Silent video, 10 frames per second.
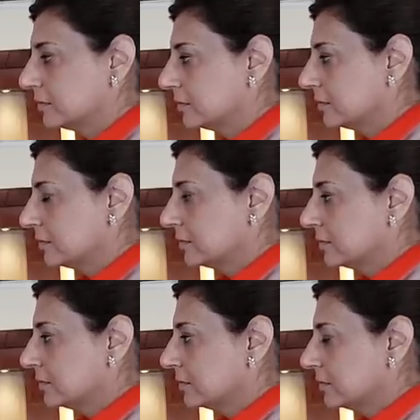
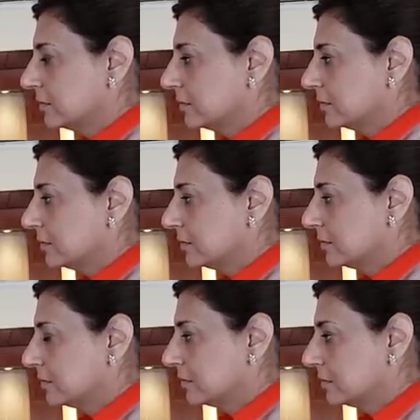
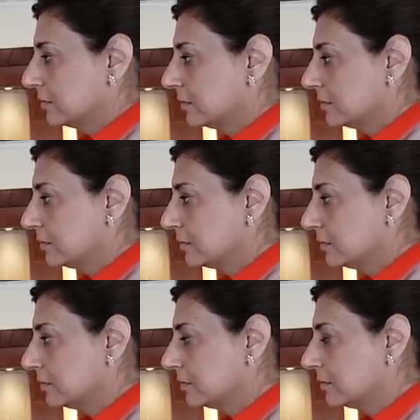
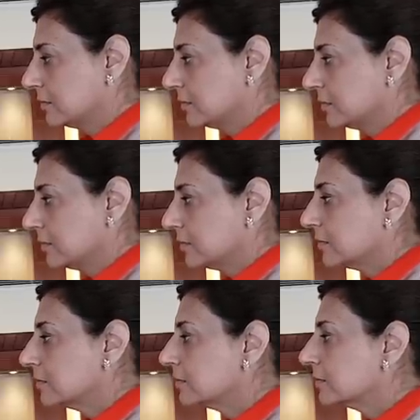
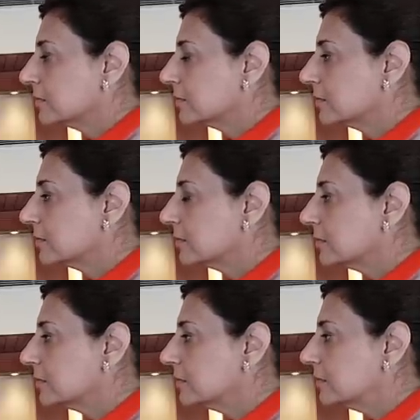
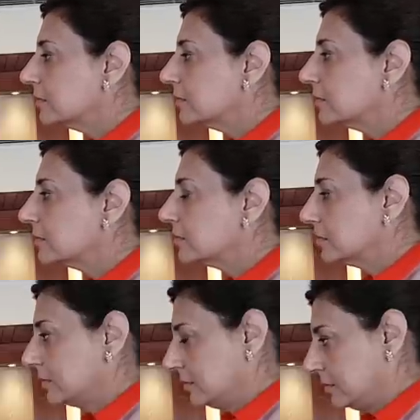
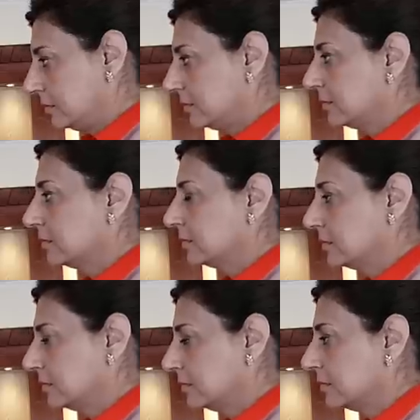
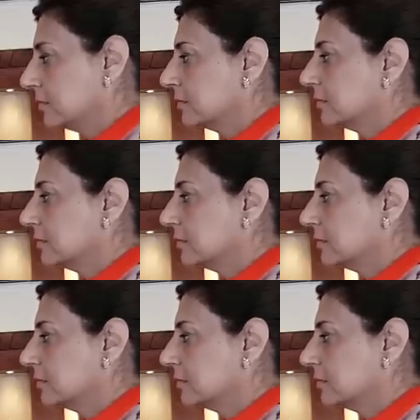The person shown says nothing.